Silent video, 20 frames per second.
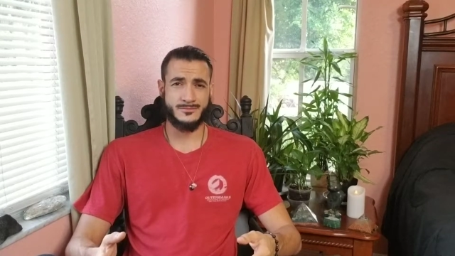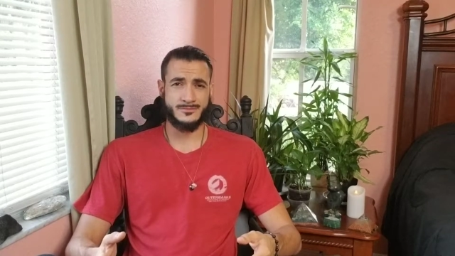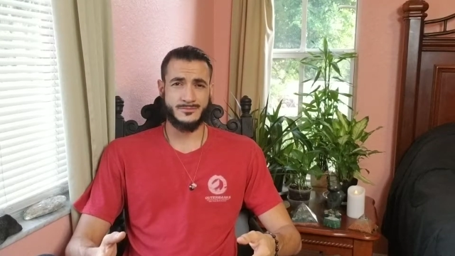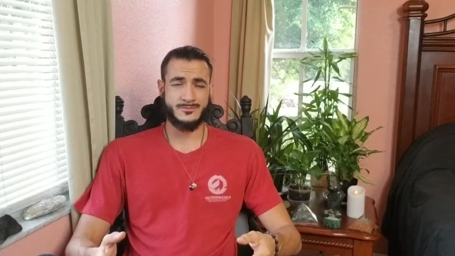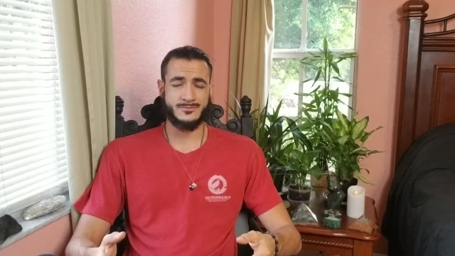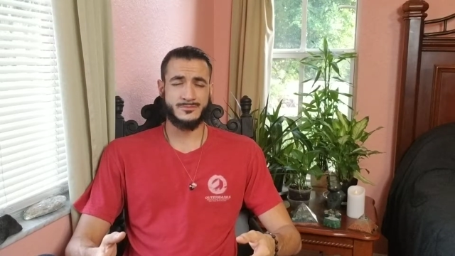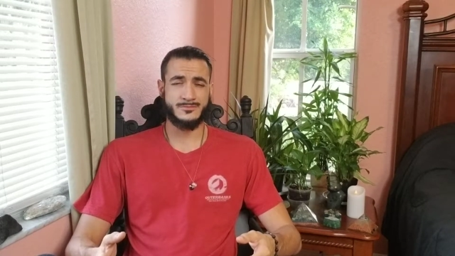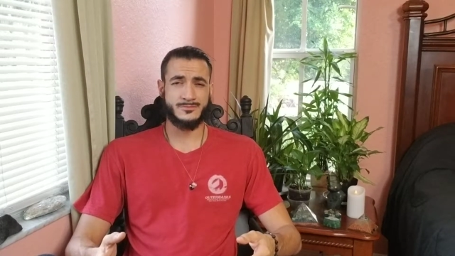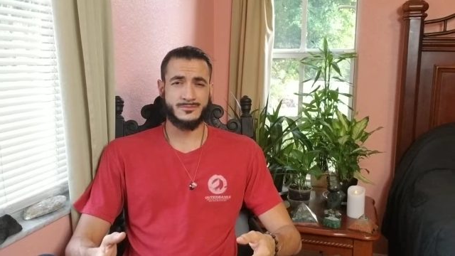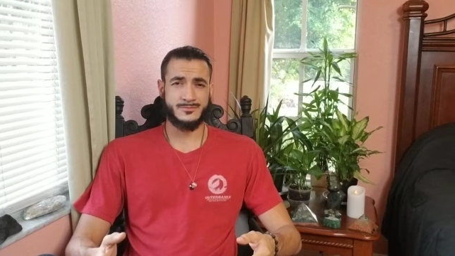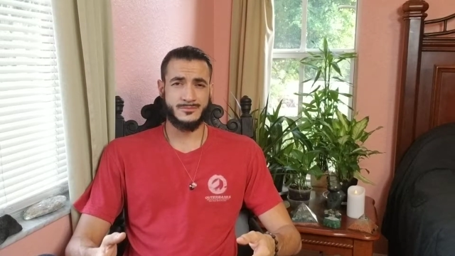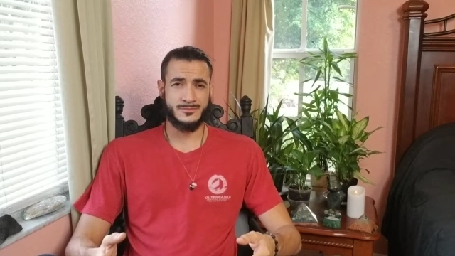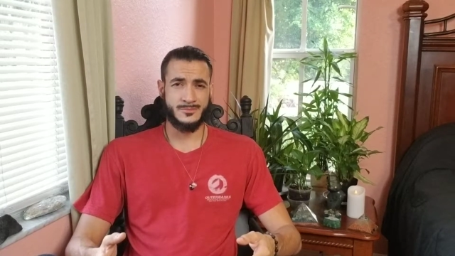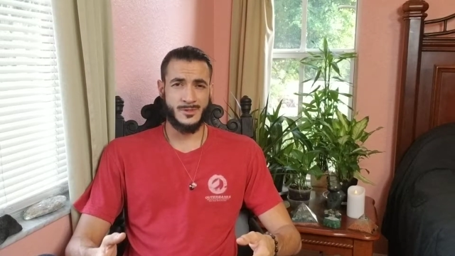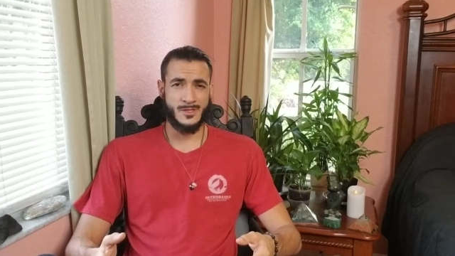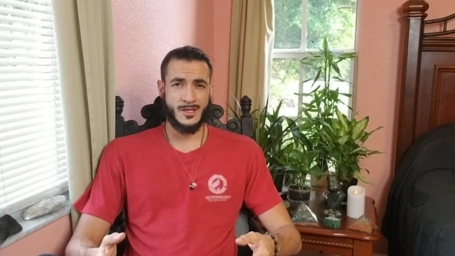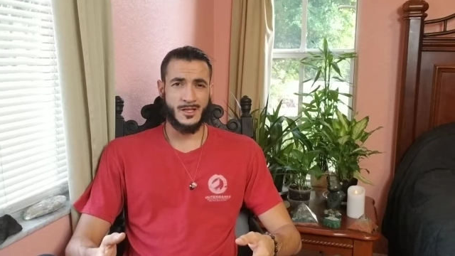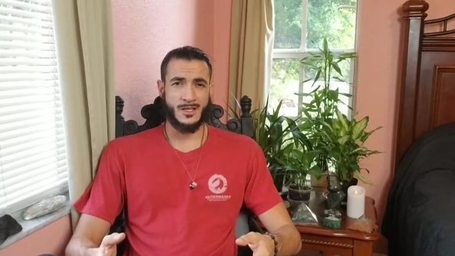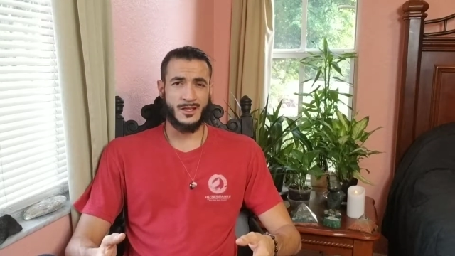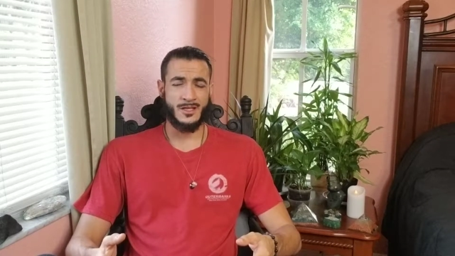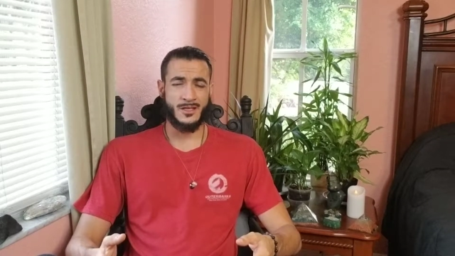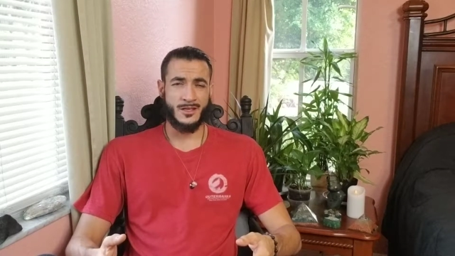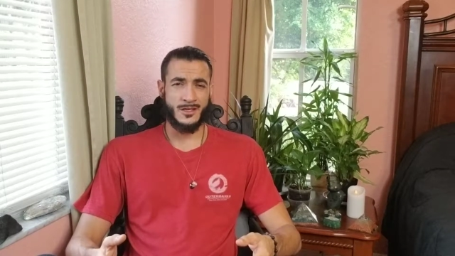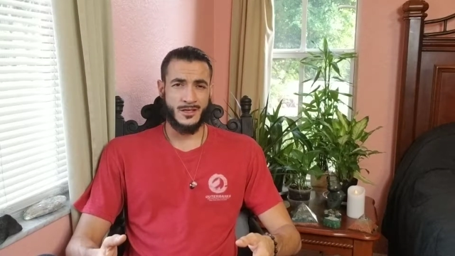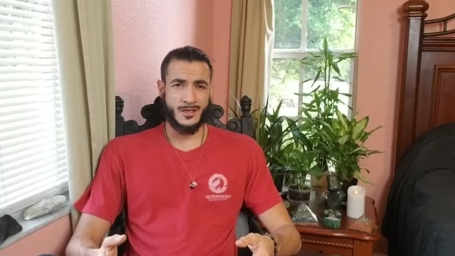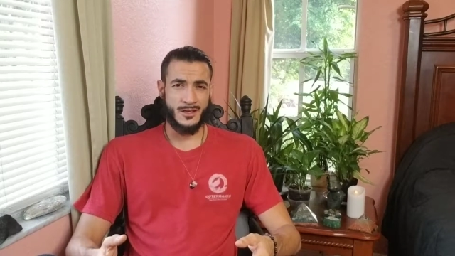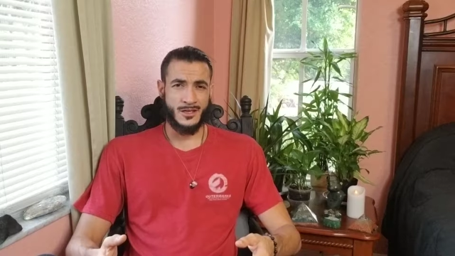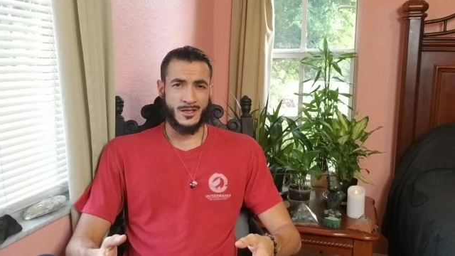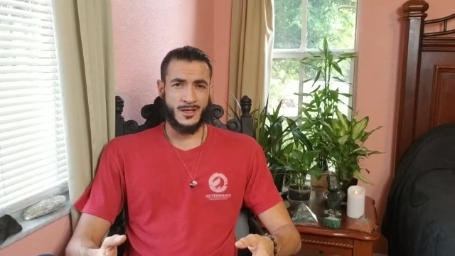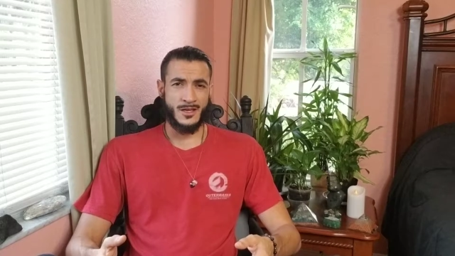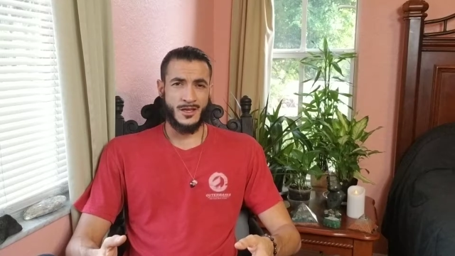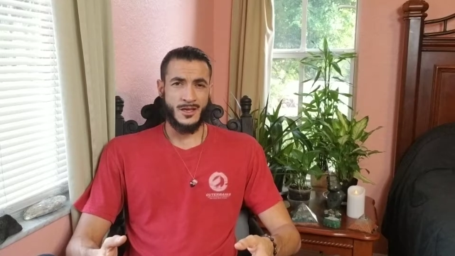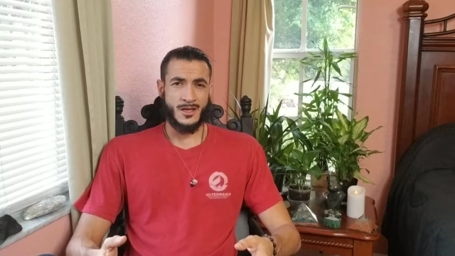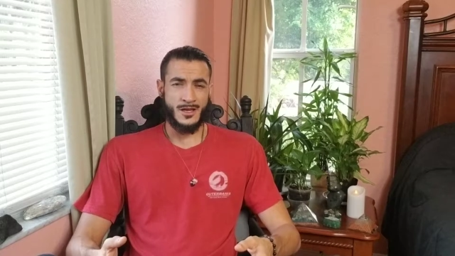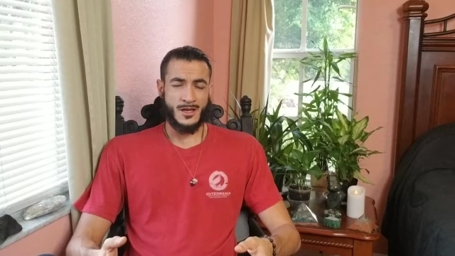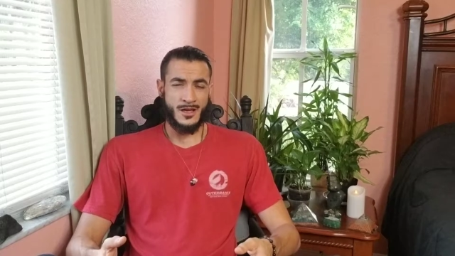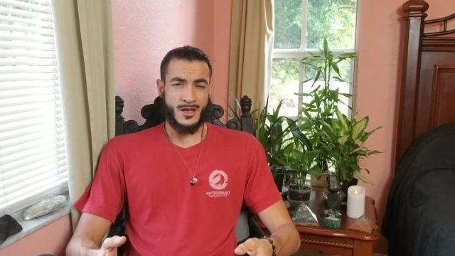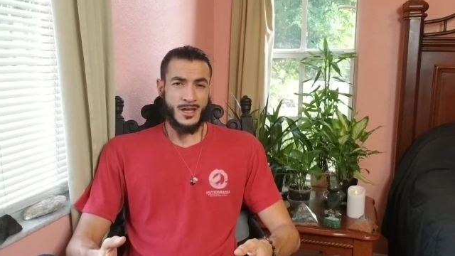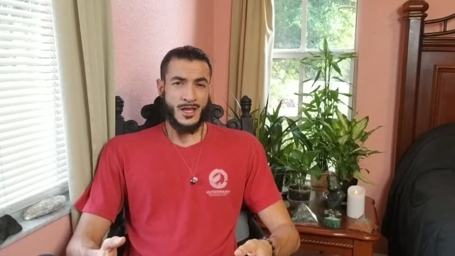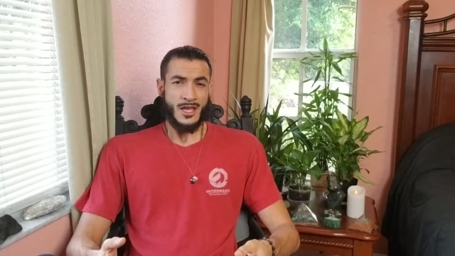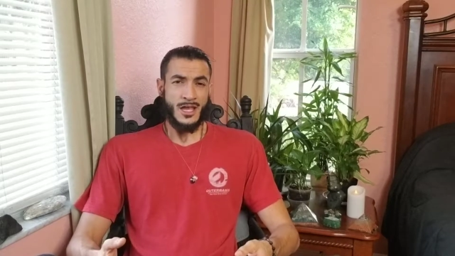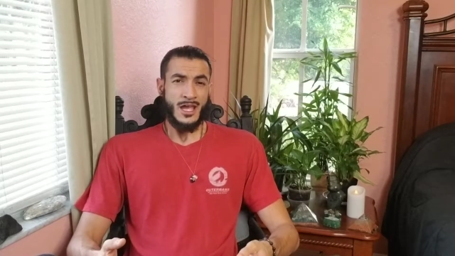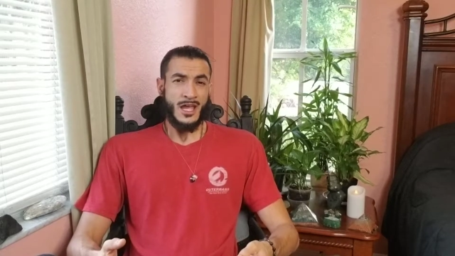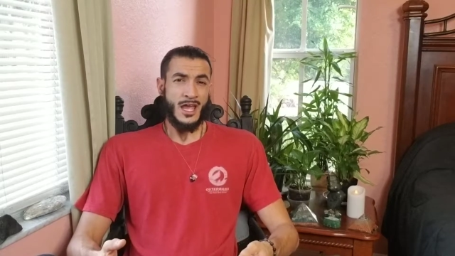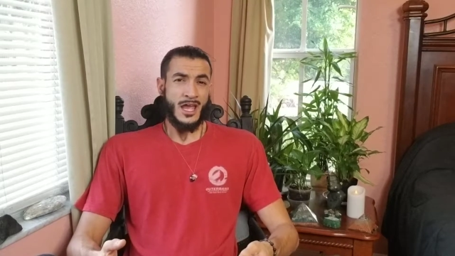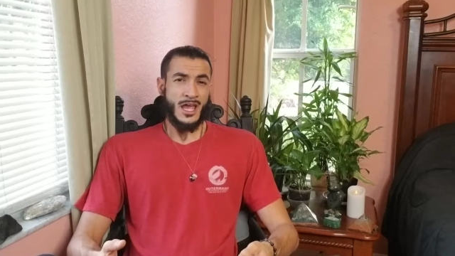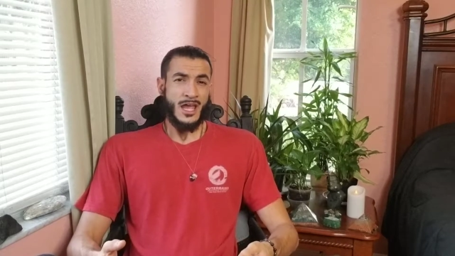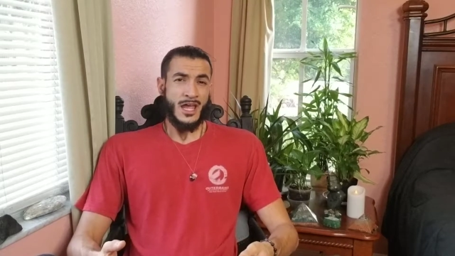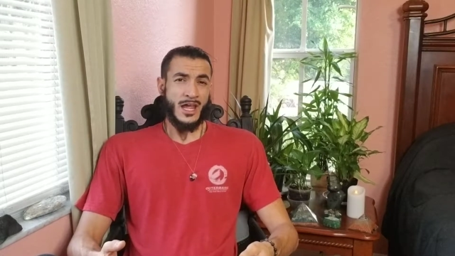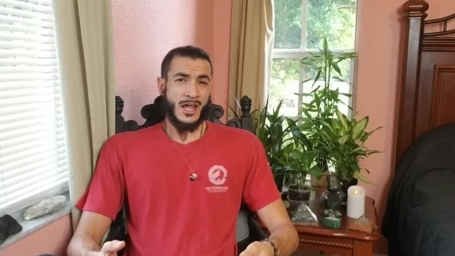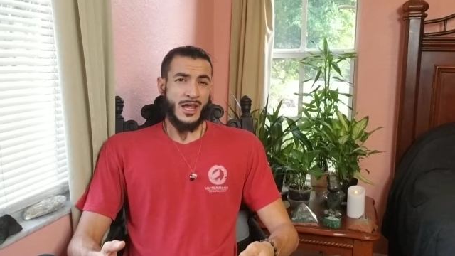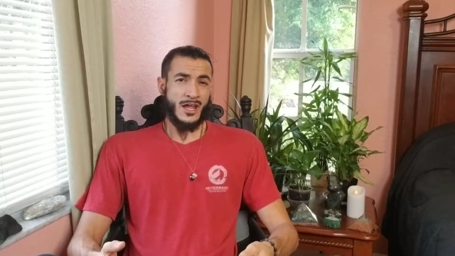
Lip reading: Nothing is said.